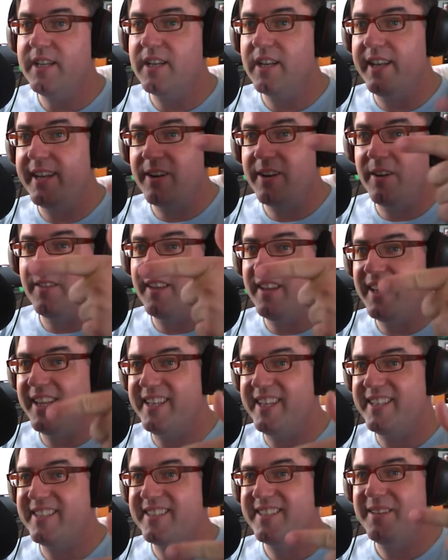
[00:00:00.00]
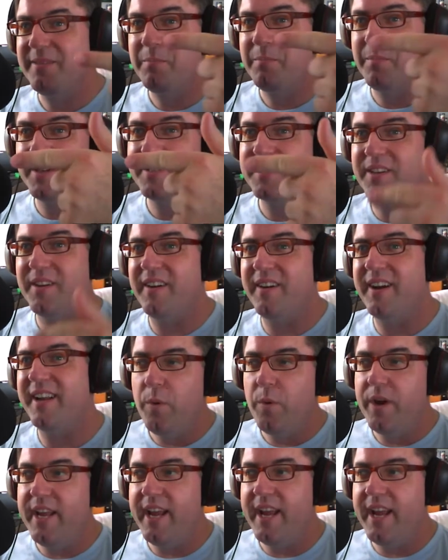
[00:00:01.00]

then click on the links beside.